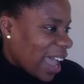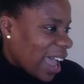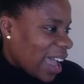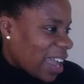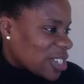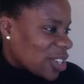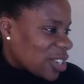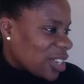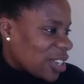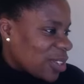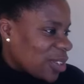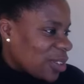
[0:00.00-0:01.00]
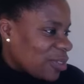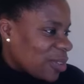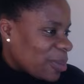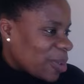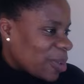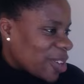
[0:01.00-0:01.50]
Jean Dadou
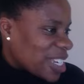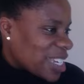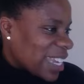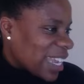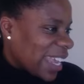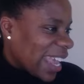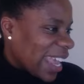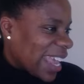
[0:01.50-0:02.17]
from Burundi